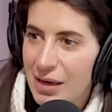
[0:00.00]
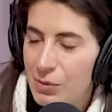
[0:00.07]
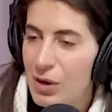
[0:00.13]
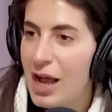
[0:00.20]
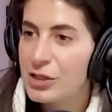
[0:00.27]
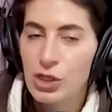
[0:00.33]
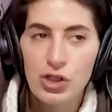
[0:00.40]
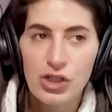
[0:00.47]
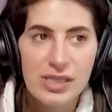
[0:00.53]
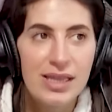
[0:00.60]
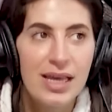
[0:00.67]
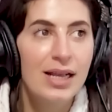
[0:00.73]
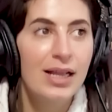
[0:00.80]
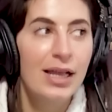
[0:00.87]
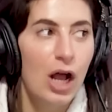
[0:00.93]
not to just
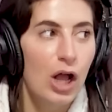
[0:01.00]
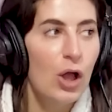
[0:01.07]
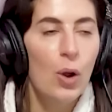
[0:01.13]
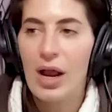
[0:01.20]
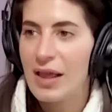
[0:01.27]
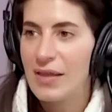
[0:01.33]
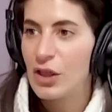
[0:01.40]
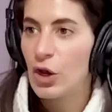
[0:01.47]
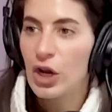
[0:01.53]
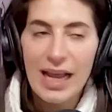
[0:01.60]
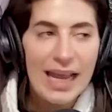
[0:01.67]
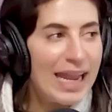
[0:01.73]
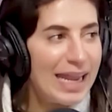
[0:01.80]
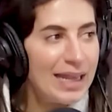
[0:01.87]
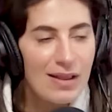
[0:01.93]
think like oh they're gonna
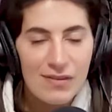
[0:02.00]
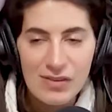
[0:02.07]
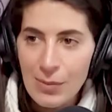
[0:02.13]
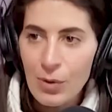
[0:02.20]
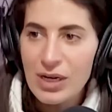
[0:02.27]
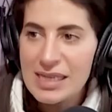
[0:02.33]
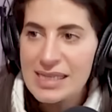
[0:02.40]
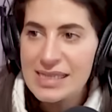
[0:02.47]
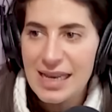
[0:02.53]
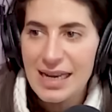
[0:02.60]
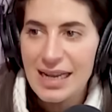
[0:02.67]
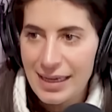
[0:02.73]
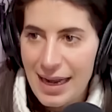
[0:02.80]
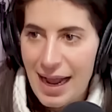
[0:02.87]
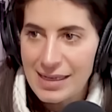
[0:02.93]
eat if someone is
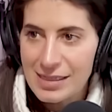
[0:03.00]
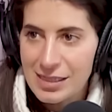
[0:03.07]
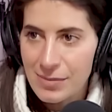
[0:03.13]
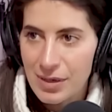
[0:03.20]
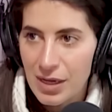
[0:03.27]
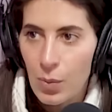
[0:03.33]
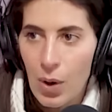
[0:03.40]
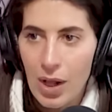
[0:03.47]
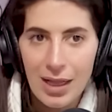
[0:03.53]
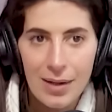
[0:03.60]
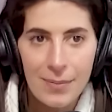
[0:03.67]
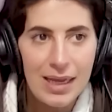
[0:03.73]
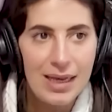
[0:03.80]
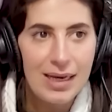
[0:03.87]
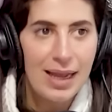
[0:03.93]
sitting next to me while i'm
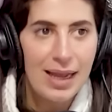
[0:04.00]
eating